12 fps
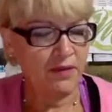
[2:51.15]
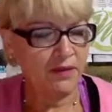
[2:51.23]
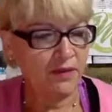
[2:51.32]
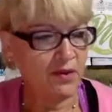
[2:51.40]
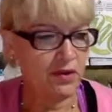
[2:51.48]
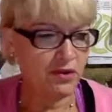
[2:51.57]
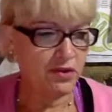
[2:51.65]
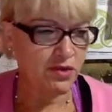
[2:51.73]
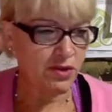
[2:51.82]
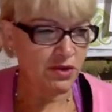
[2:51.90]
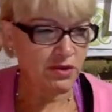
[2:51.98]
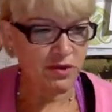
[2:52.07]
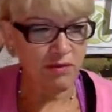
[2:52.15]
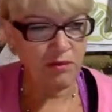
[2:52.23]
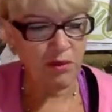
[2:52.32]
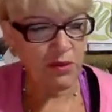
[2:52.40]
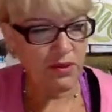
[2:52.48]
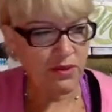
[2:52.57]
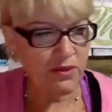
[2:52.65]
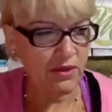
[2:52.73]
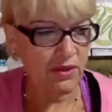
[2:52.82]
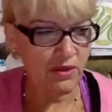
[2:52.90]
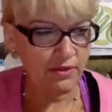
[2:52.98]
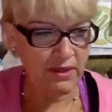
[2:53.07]
girls' dolls and boys'
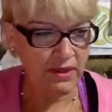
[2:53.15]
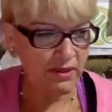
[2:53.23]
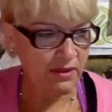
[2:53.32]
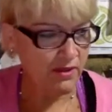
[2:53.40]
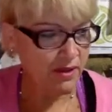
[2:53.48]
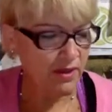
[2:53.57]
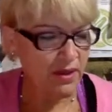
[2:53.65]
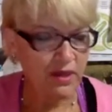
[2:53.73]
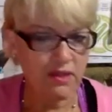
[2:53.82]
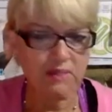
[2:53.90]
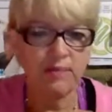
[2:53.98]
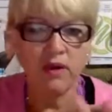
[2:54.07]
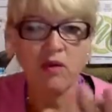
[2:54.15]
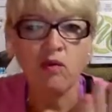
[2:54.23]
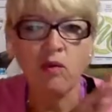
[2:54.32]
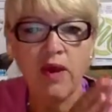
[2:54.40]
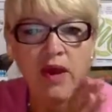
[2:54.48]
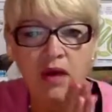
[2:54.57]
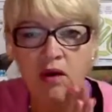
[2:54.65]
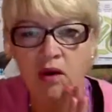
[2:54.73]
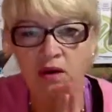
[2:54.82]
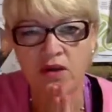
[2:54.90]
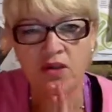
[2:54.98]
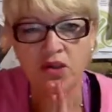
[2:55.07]
army things, but when
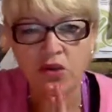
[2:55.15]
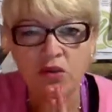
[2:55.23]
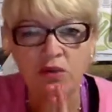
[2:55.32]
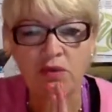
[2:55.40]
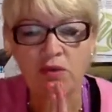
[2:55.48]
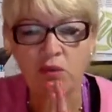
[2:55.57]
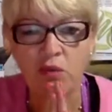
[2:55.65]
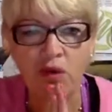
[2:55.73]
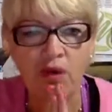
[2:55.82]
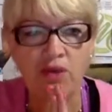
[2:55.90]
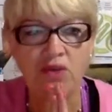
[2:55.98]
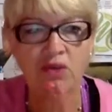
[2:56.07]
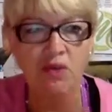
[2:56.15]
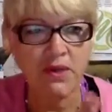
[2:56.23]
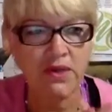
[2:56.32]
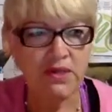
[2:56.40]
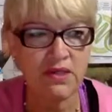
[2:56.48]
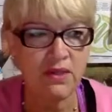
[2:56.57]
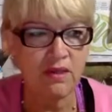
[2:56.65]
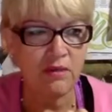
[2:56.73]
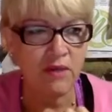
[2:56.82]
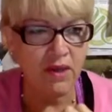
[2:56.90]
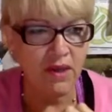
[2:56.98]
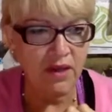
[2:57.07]
our children want toys that
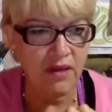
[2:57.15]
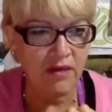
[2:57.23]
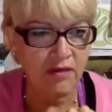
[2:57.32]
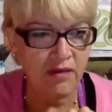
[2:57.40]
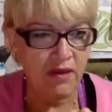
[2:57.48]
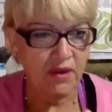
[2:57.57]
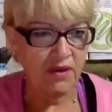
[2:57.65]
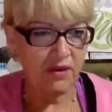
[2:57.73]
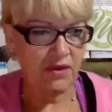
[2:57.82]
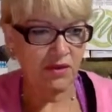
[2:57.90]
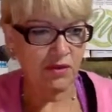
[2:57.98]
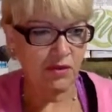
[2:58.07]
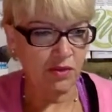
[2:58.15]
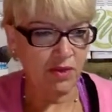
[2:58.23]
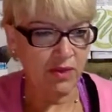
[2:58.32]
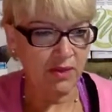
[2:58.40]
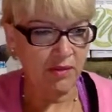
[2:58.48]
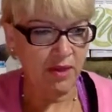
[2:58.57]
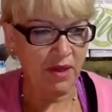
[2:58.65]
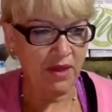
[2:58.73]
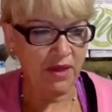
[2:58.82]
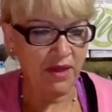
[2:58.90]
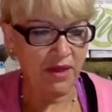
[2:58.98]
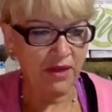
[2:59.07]
we have historically been
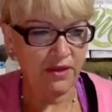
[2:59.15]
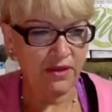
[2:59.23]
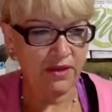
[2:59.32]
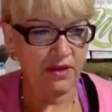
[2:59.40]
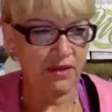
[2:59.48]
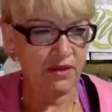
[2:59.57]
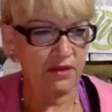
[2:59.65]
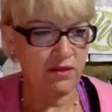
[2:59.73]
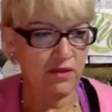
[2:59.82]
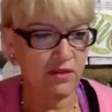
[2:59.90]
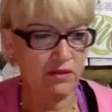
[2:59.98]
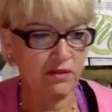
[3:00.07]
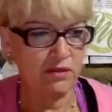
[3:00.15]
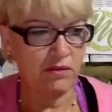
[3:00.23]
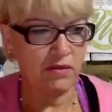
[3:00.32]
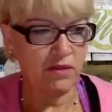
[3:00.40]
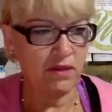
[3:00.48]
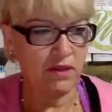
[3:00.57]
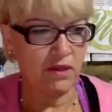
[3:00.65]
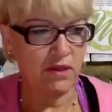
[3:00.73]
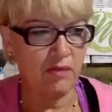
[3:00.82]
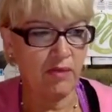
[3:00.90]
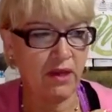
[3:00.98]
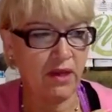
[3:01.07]
thought to
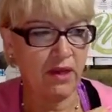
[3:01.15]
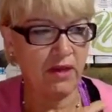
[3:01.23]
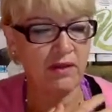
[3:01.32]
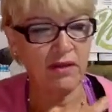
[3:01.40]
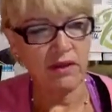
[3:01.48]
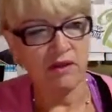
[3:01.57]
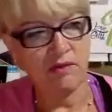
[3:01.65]
apply, the